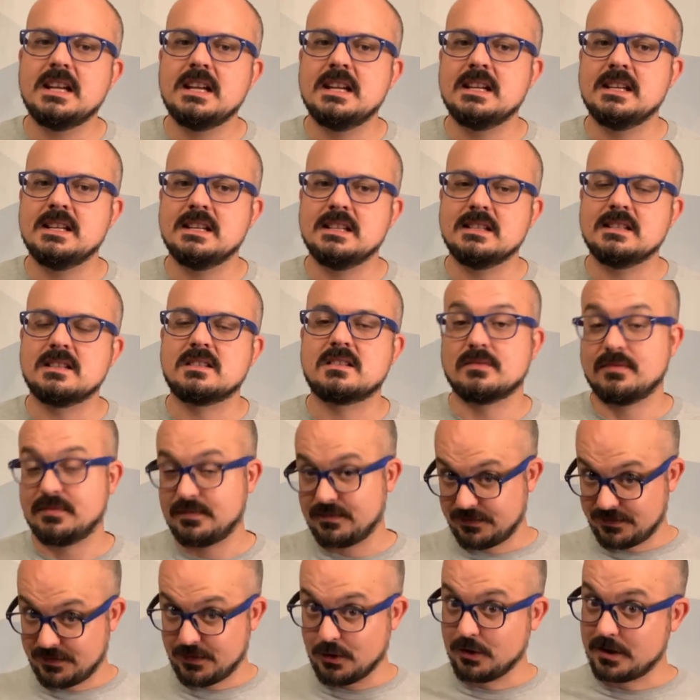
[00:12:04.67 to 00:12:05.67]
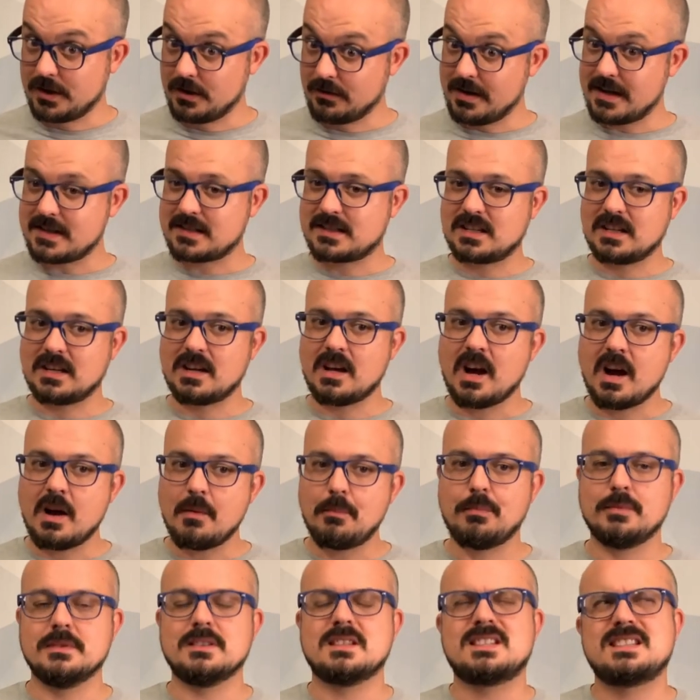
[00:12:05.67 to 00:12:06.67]
is fully rested
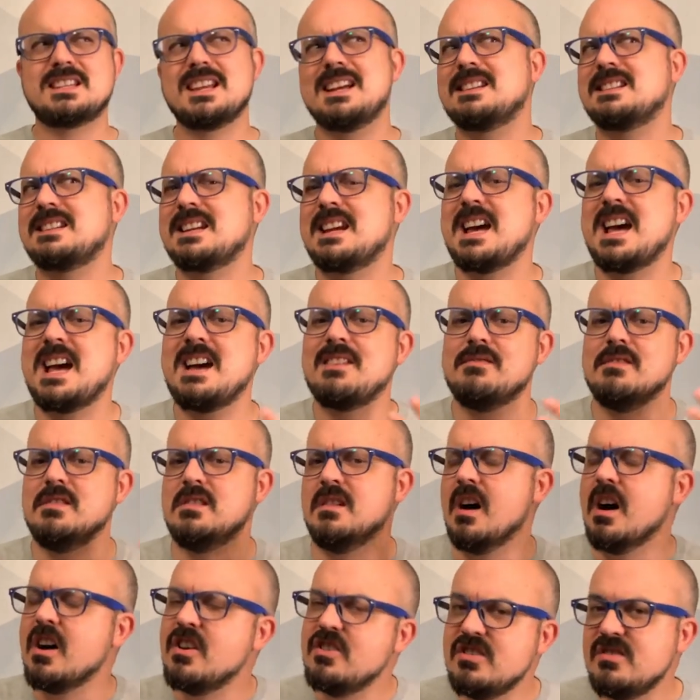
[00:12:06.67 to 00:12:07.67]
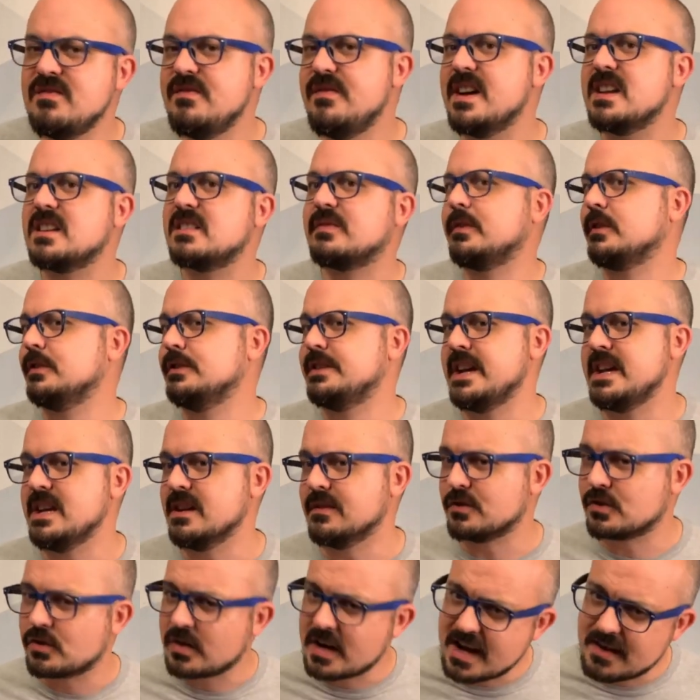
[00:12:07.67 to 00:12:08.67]
up and set to have an uneventful day
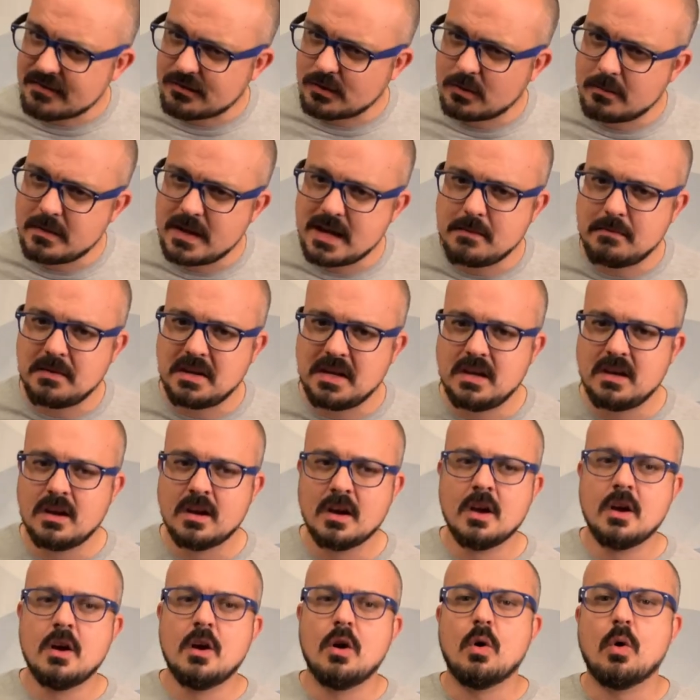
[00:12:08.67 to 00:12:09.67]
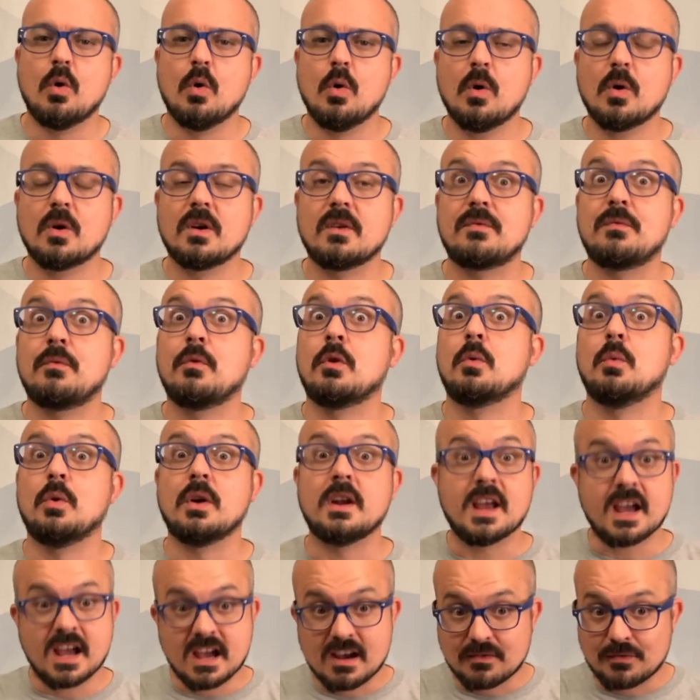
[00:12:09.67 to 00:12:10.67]
of travel, maybe, or for
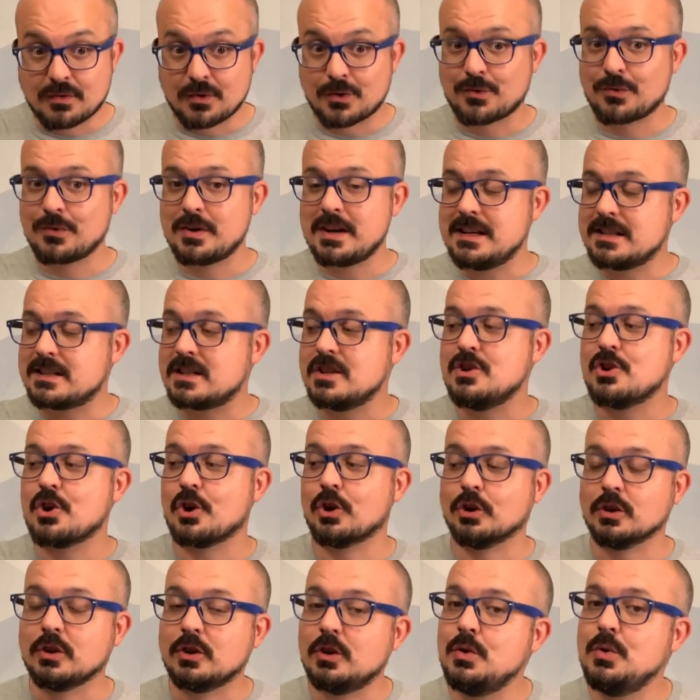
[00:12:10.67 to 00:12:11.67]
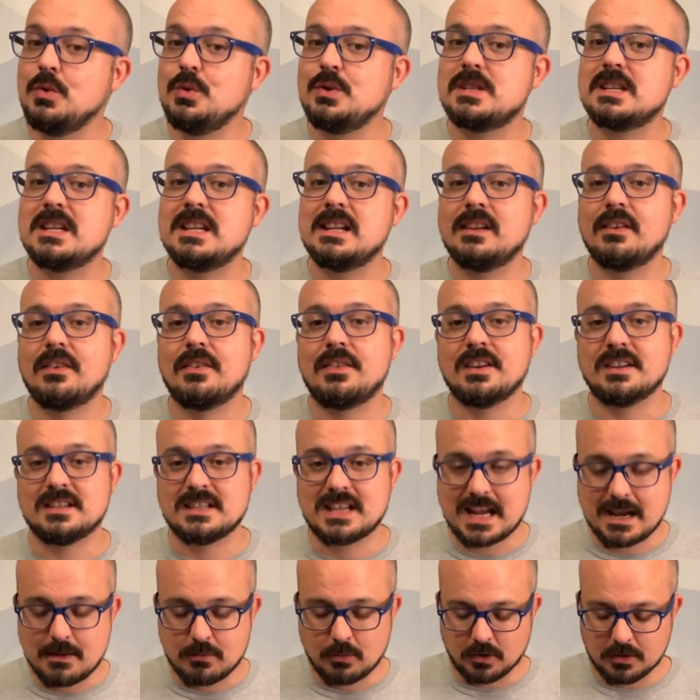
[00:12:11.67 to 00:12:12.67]
whatever reason you're losing the
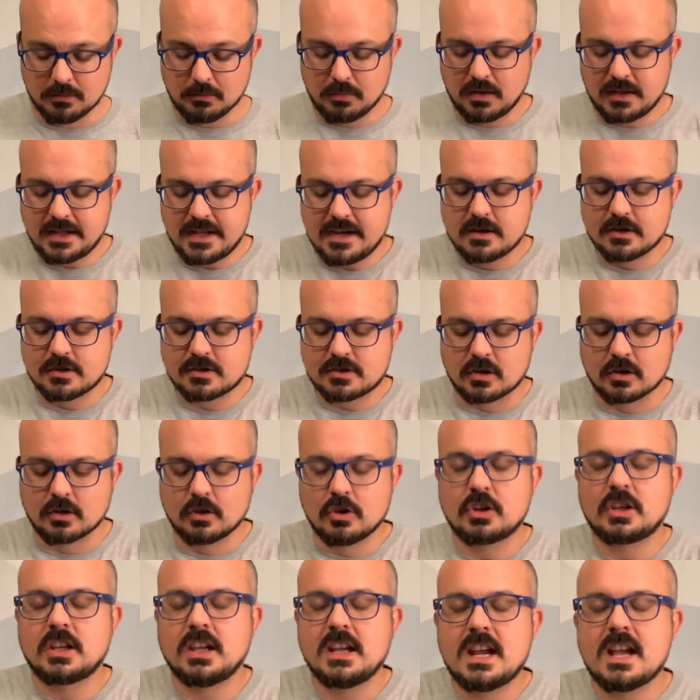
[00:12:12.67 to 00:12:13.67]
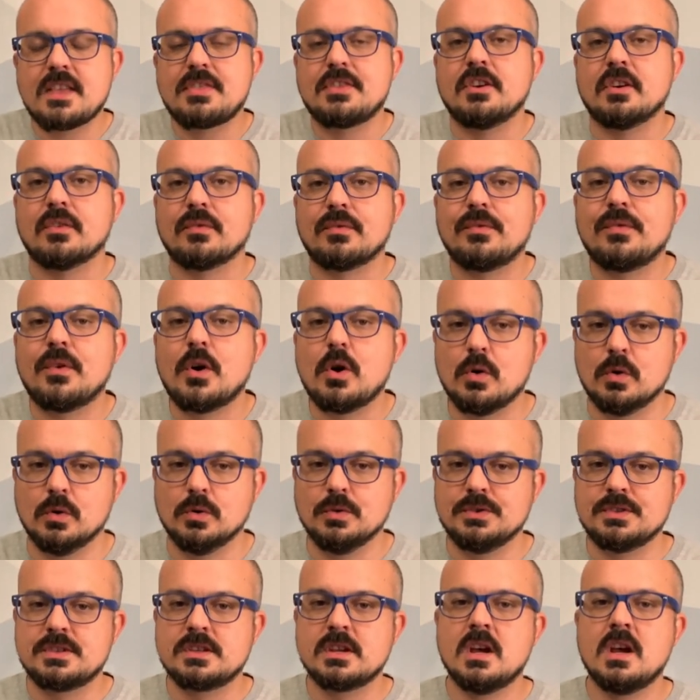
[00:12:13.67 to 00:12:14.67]
table and players are looking at their
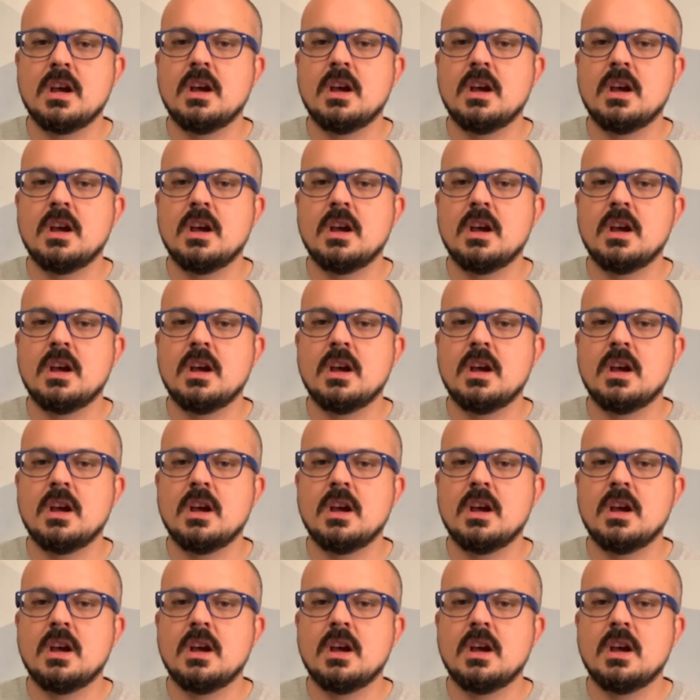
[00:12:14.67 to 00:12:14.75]
phones